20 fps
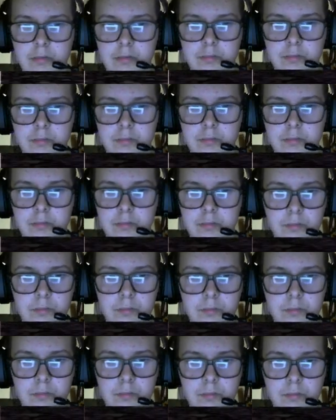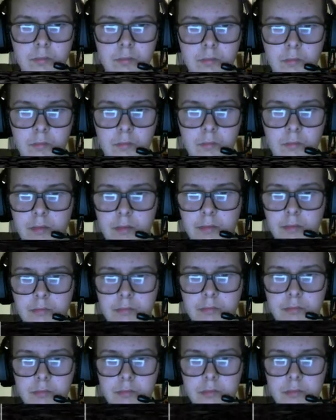
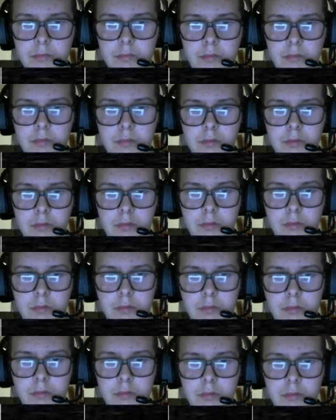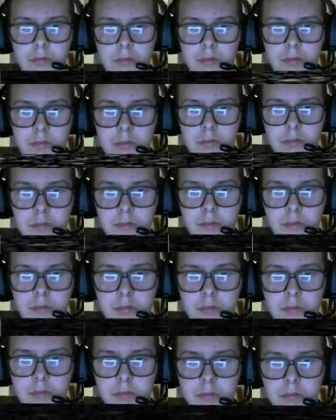
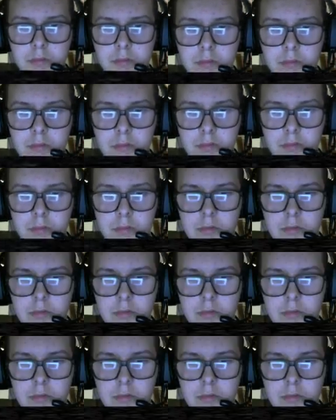(no one is talking)